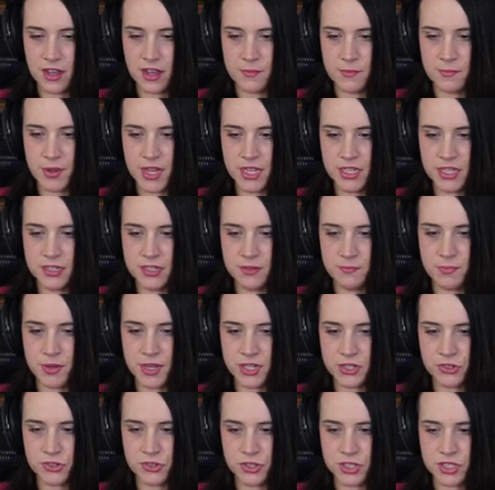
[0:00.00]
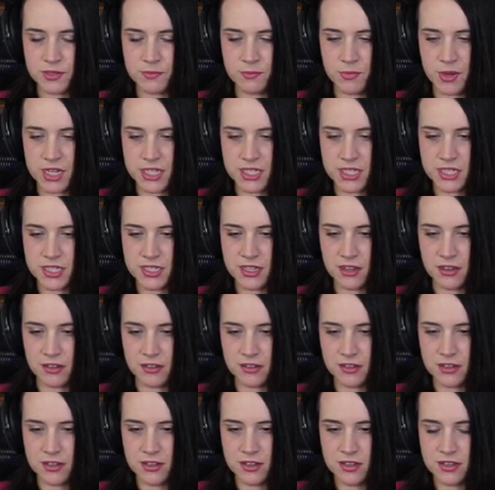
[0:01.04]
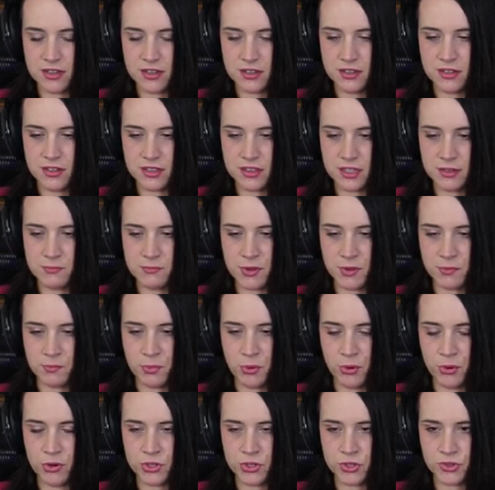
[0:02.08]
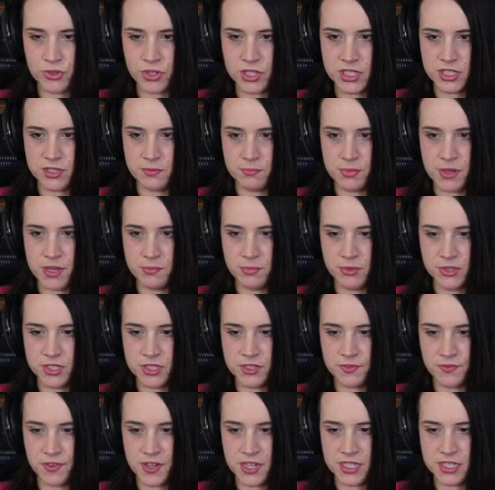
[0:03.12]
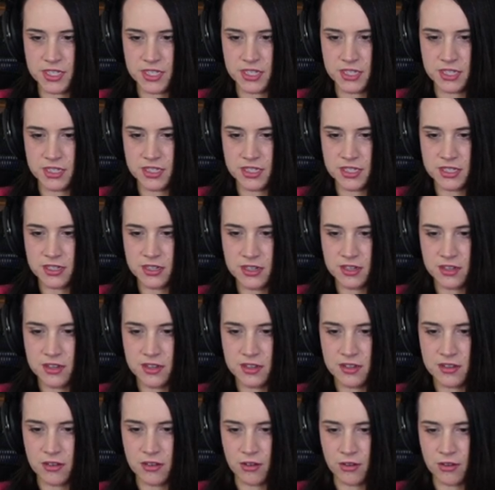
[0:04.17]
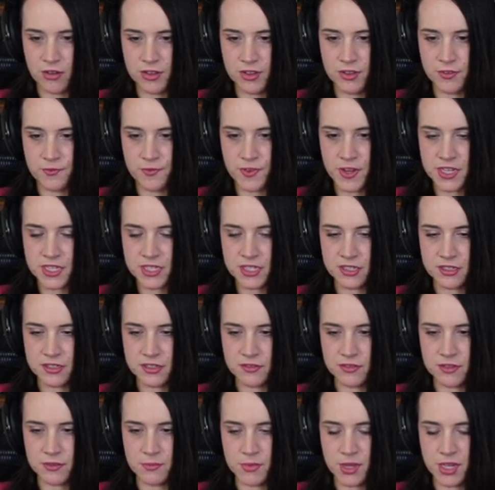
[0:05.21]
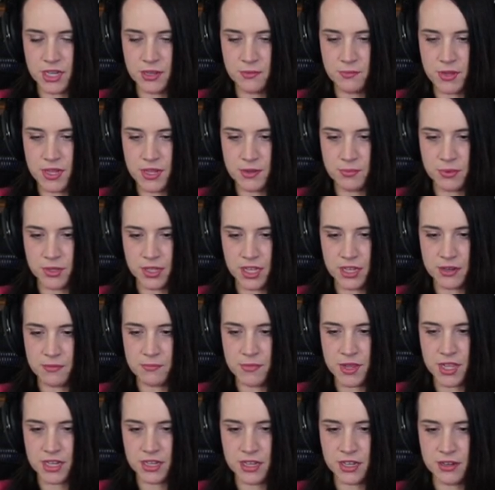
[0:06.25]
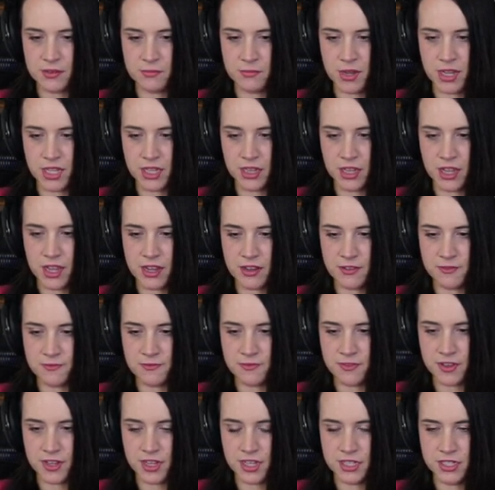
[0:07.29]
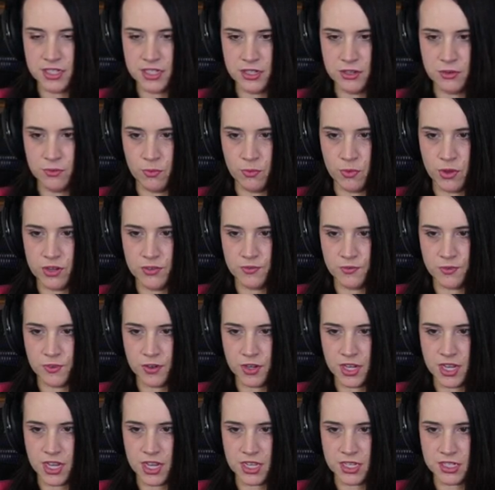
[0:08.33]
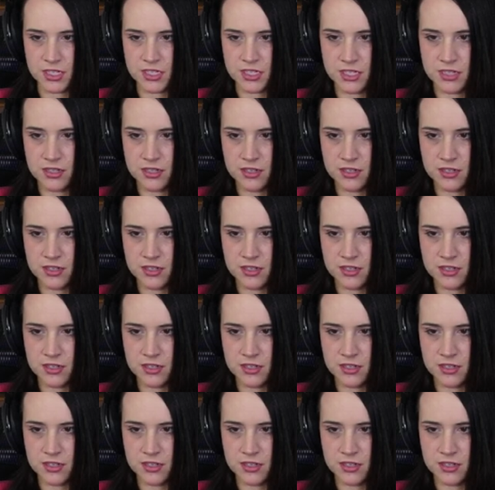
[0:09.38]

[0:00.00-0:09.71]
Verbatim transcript: I painted pictures in my cell. Nothing but portraits of people's faces. All the faces of the many people I'd met in my life and didn't want to forget.